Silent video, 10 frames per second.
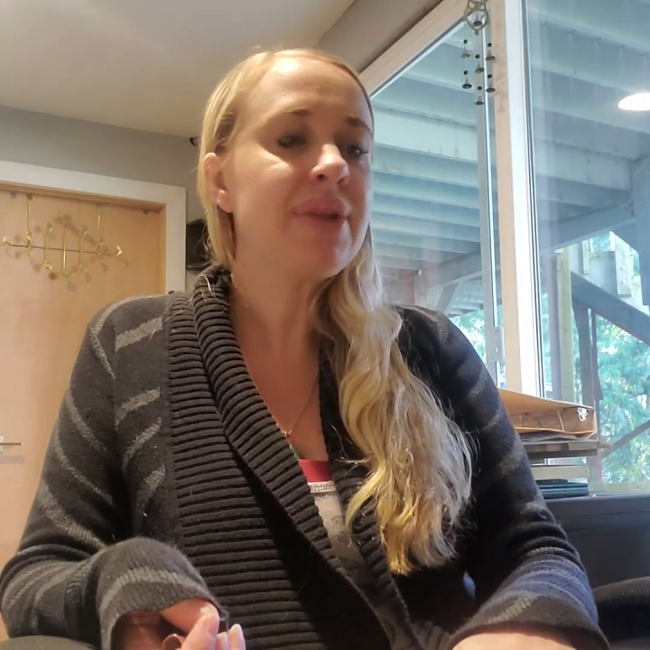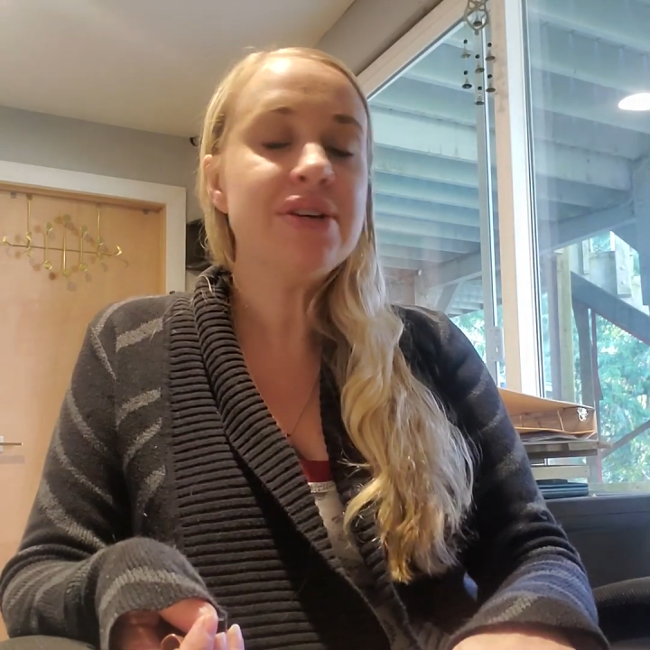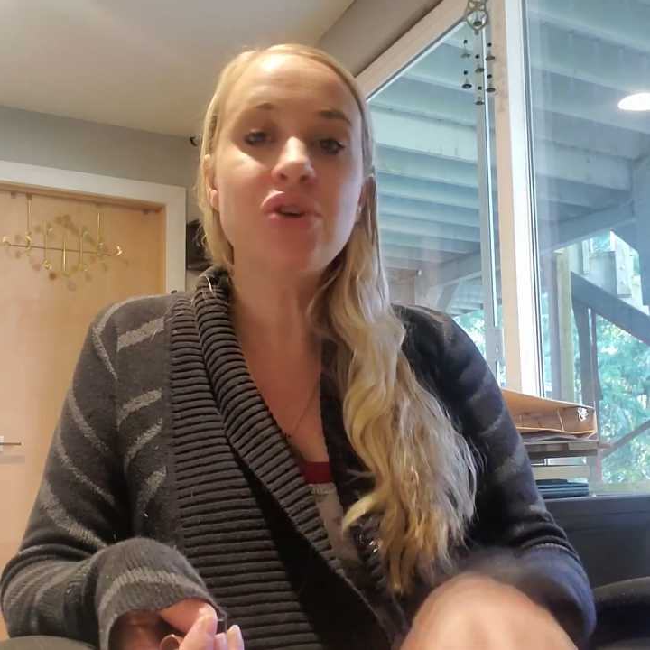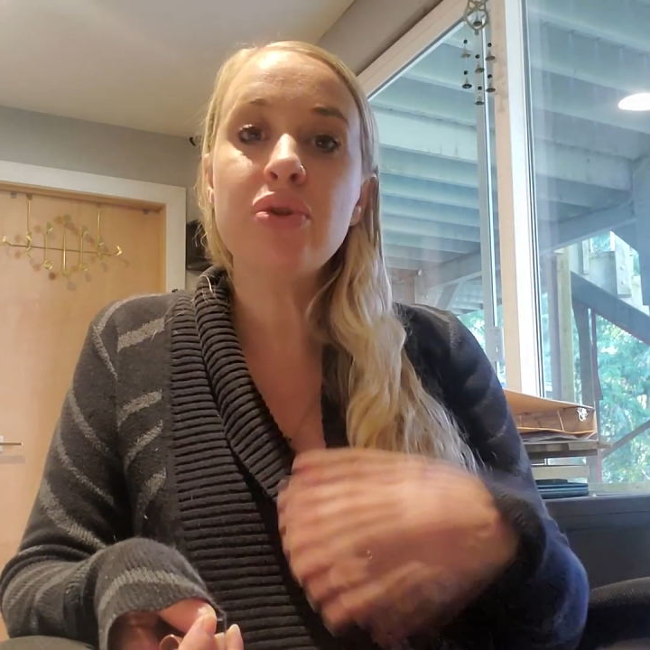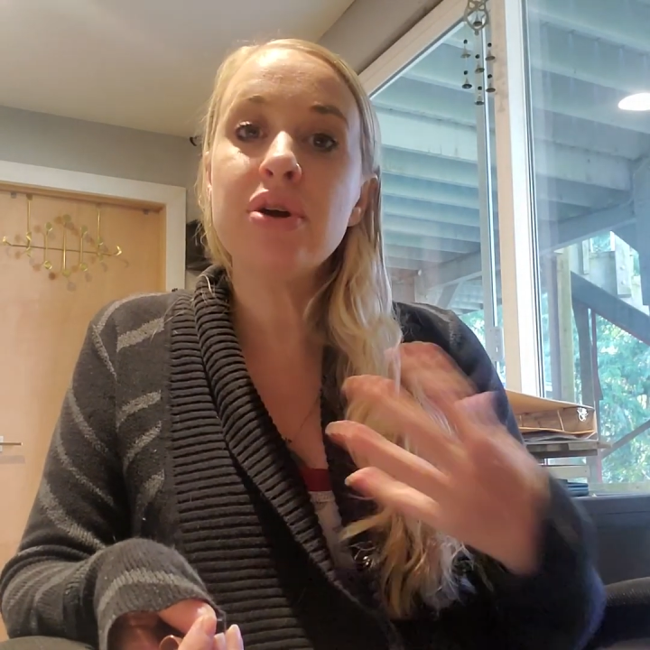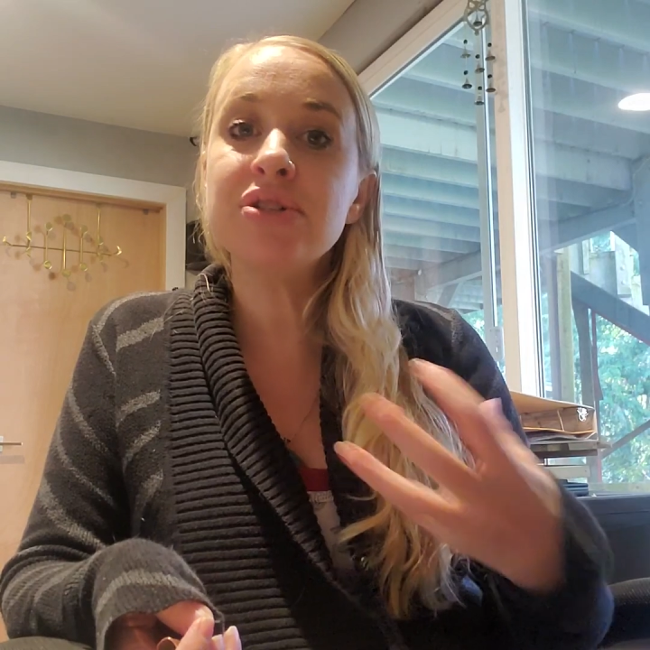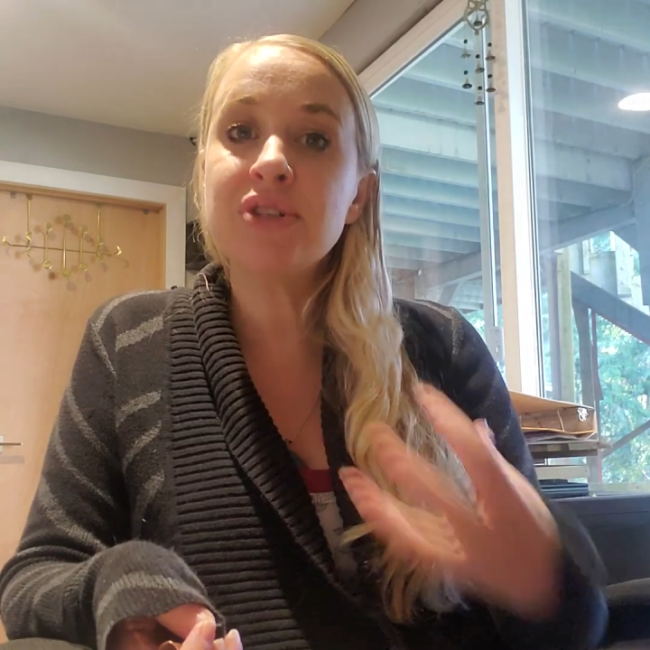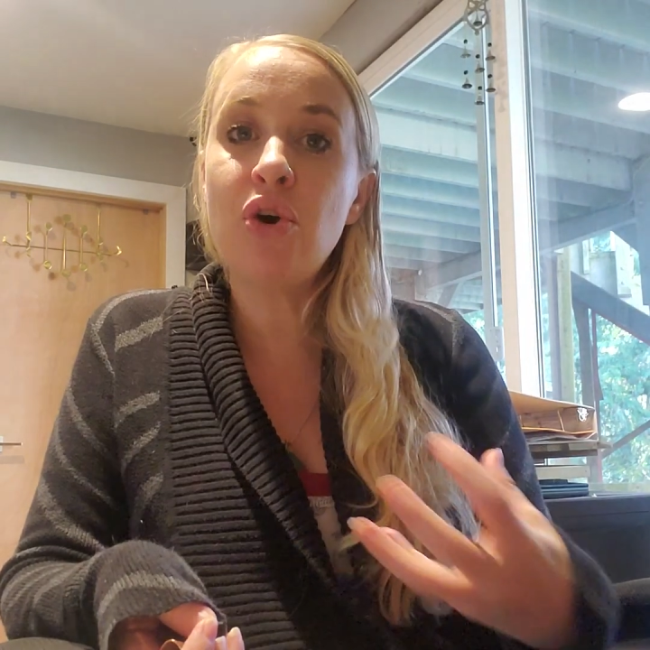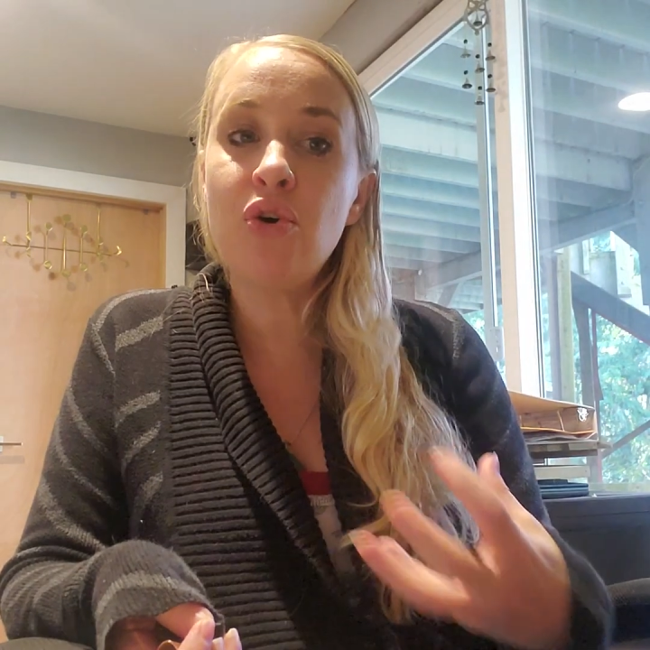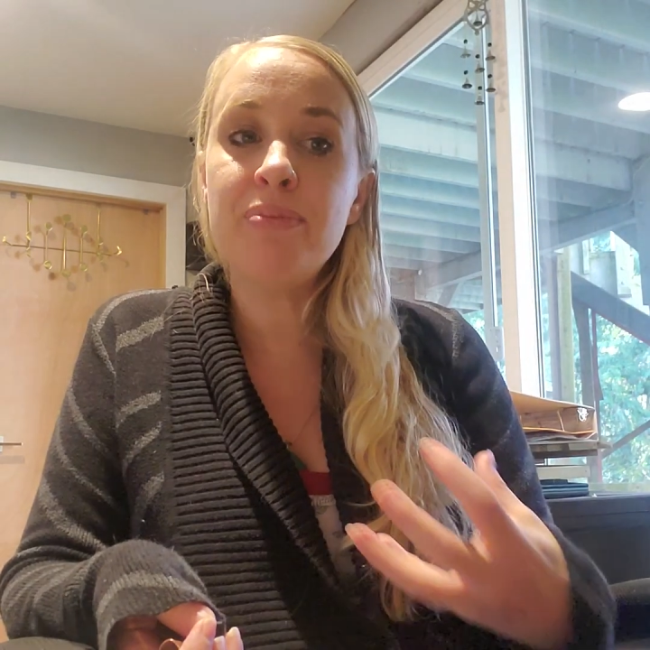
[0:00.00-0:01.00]
So there's
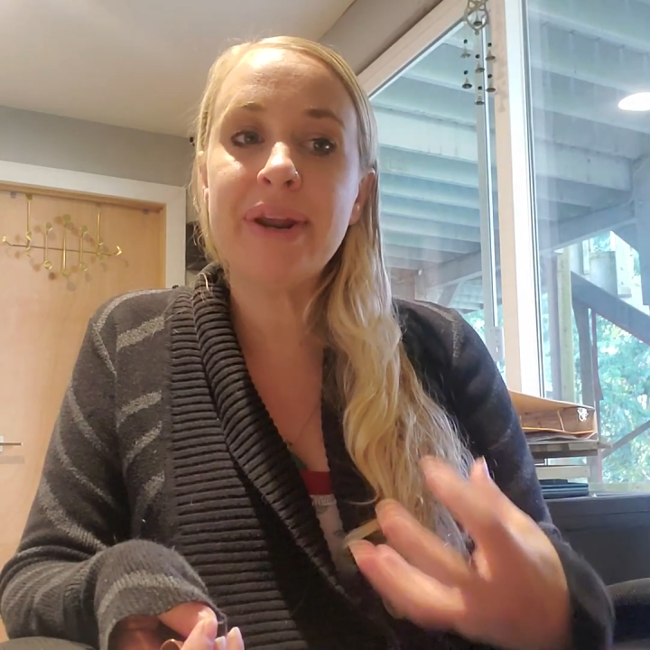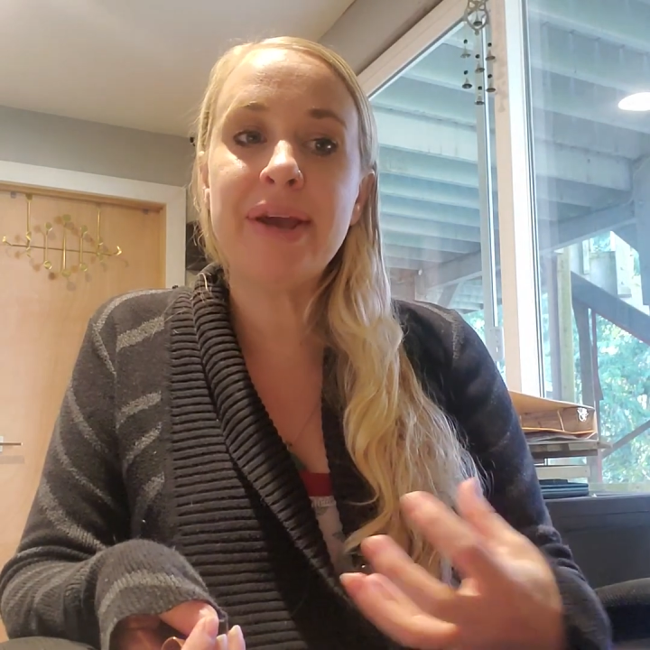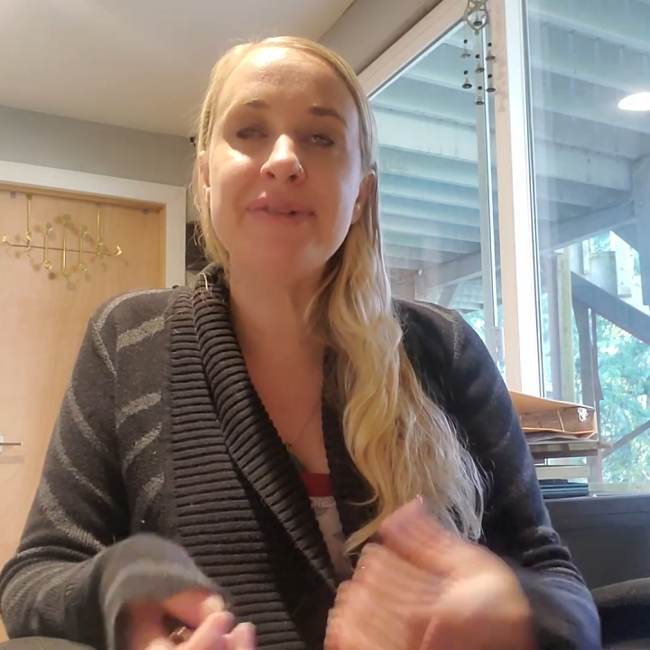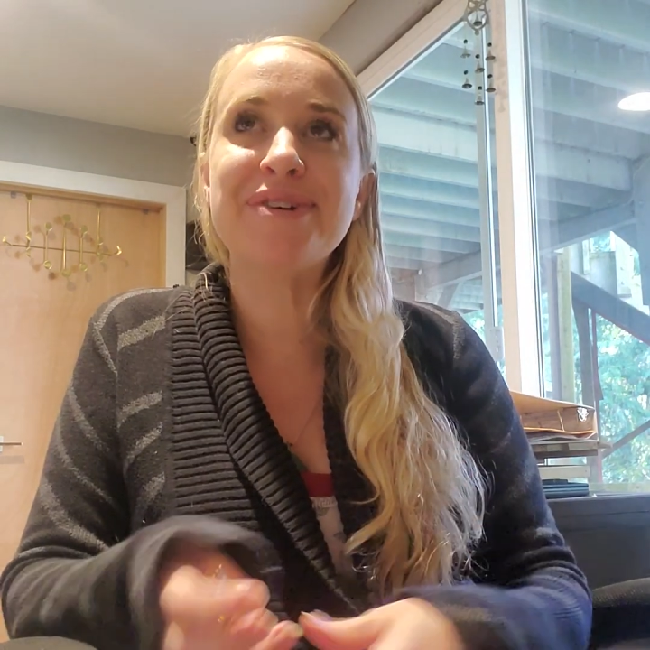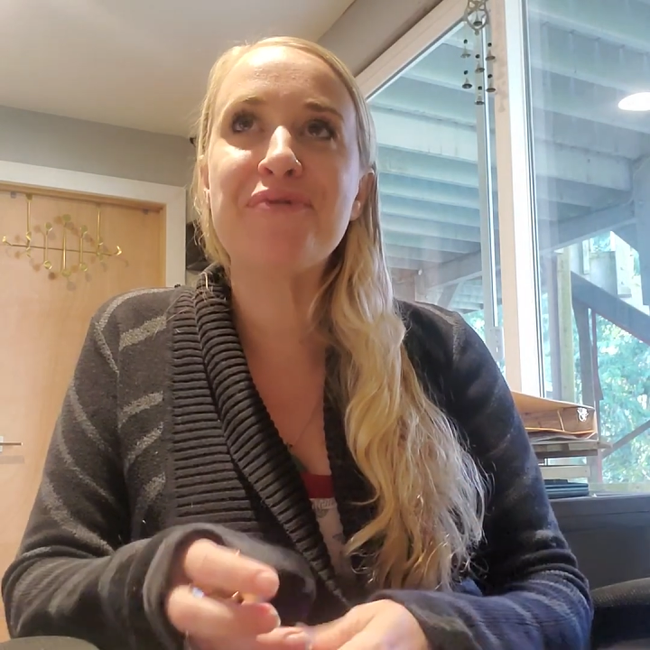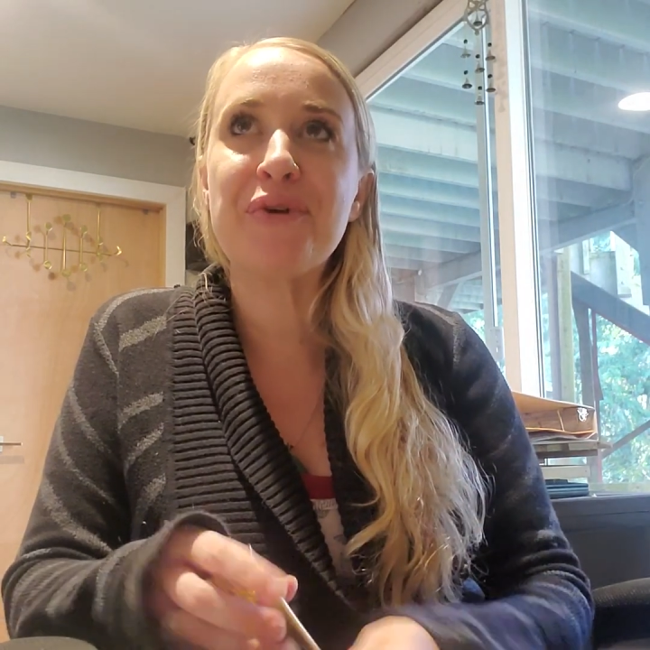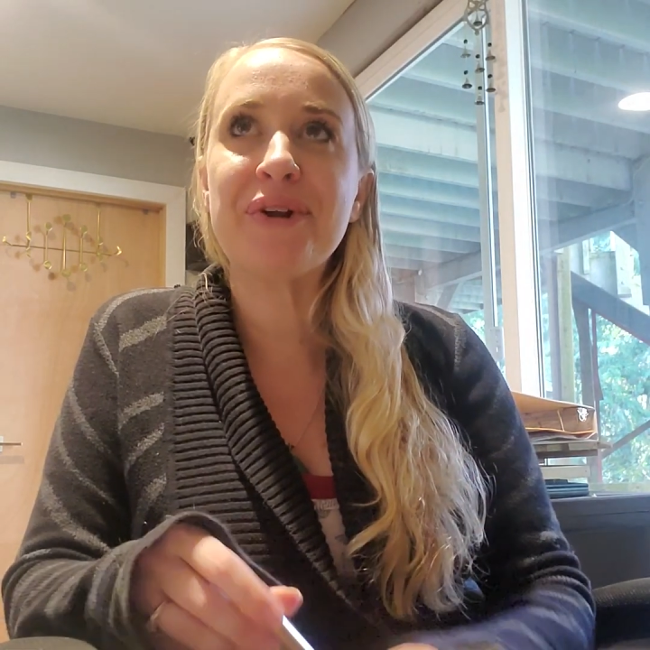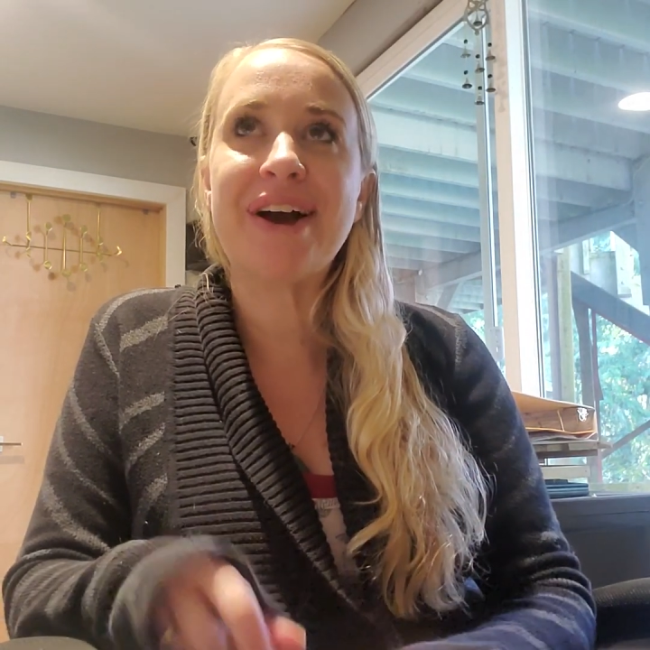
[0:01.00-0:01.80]
so many different